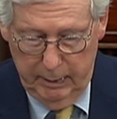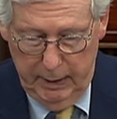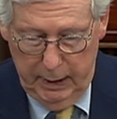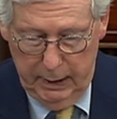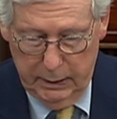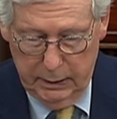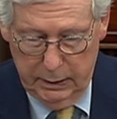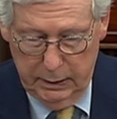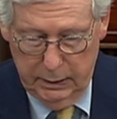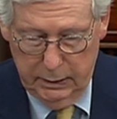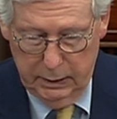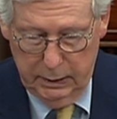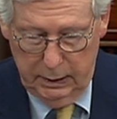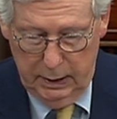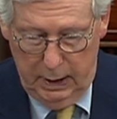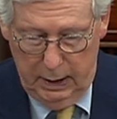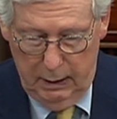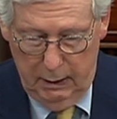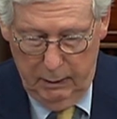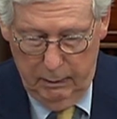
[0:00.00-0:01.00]
medicines and
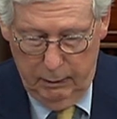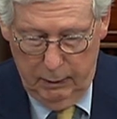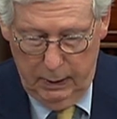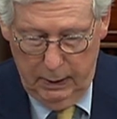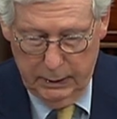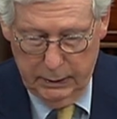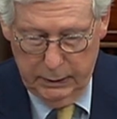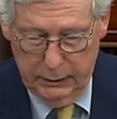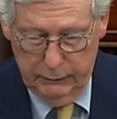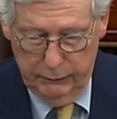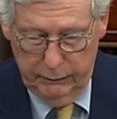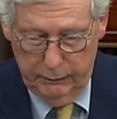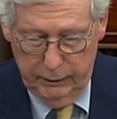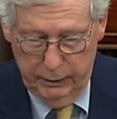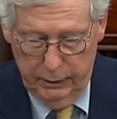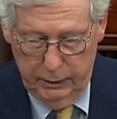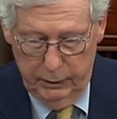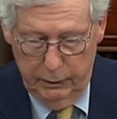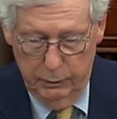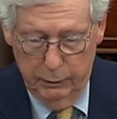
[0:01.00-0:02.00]
higher prices for the
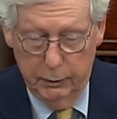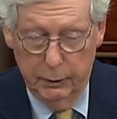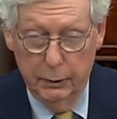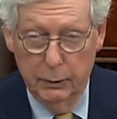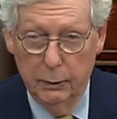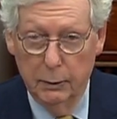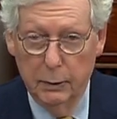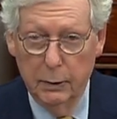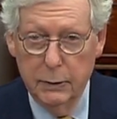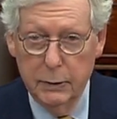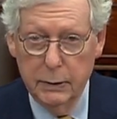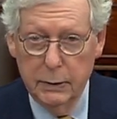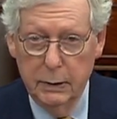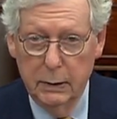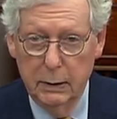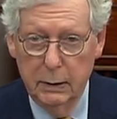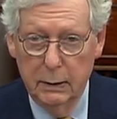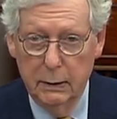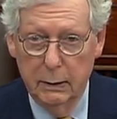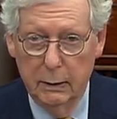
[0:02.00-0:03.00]
new cures
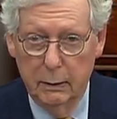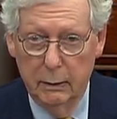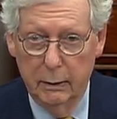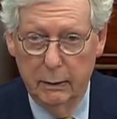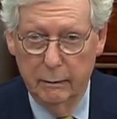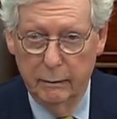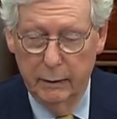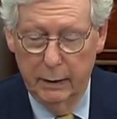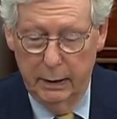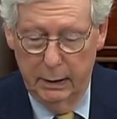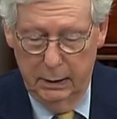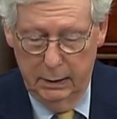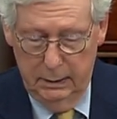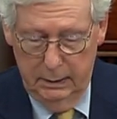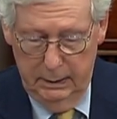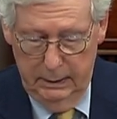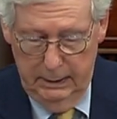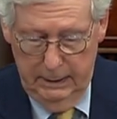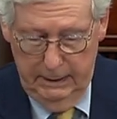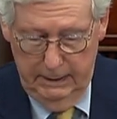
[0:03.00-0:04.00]
that are invented.
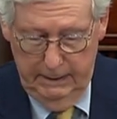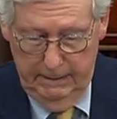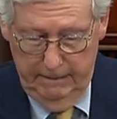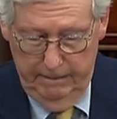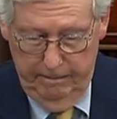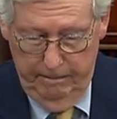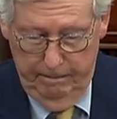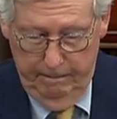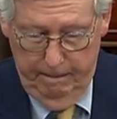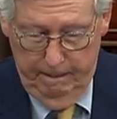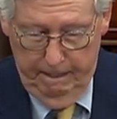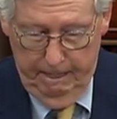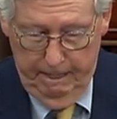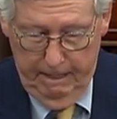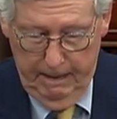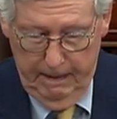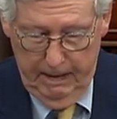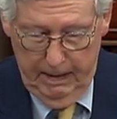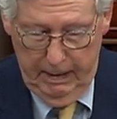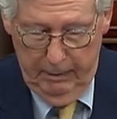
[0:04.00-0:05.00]

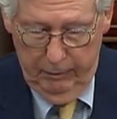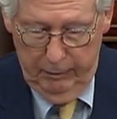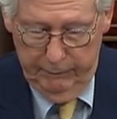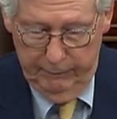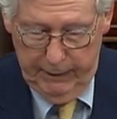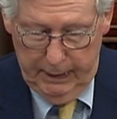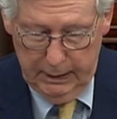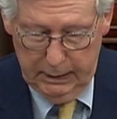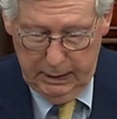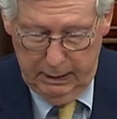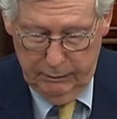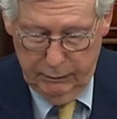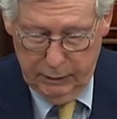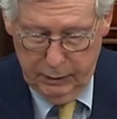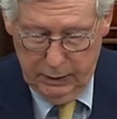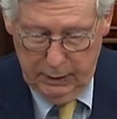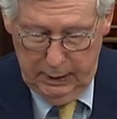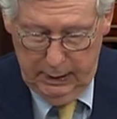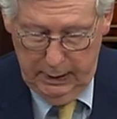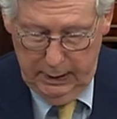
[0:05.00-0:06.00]
Every fact I've
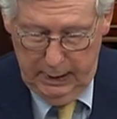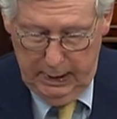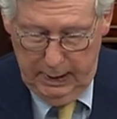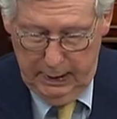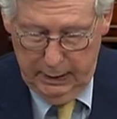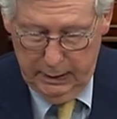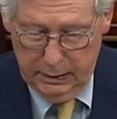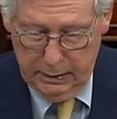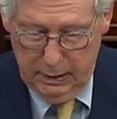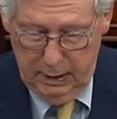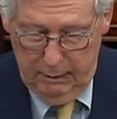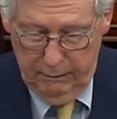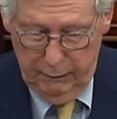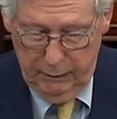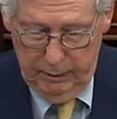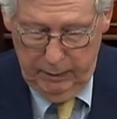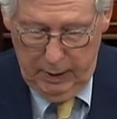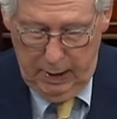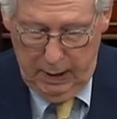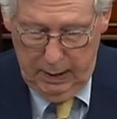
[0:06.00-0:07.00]
just laid out has come
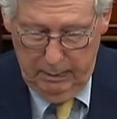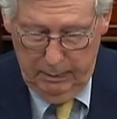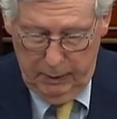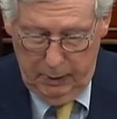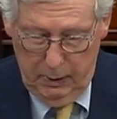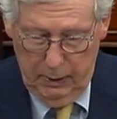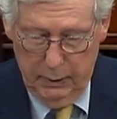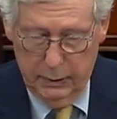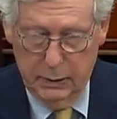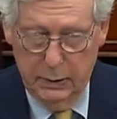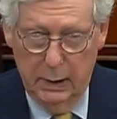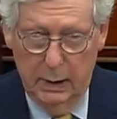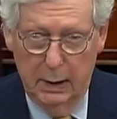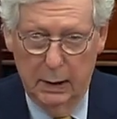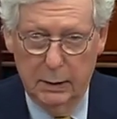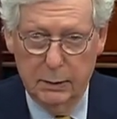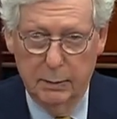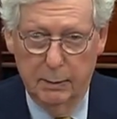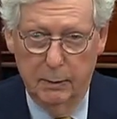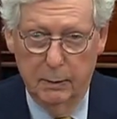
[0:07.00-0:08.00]
from nonpartisan
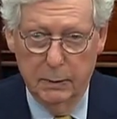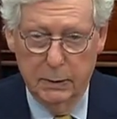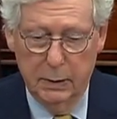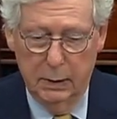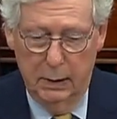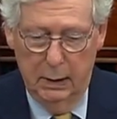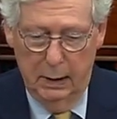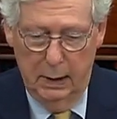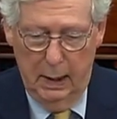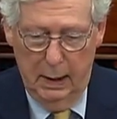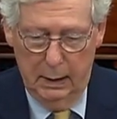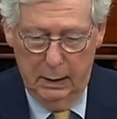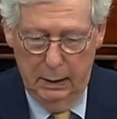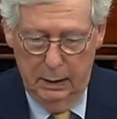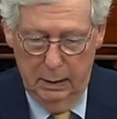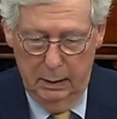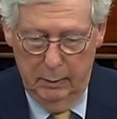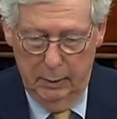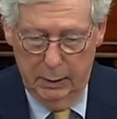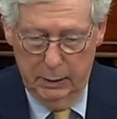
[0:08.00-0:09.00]
experts and
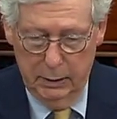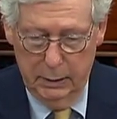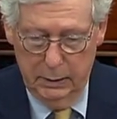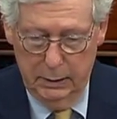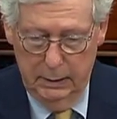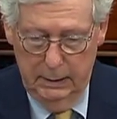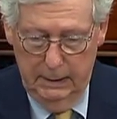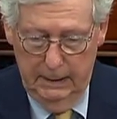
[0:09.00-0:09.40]
academics.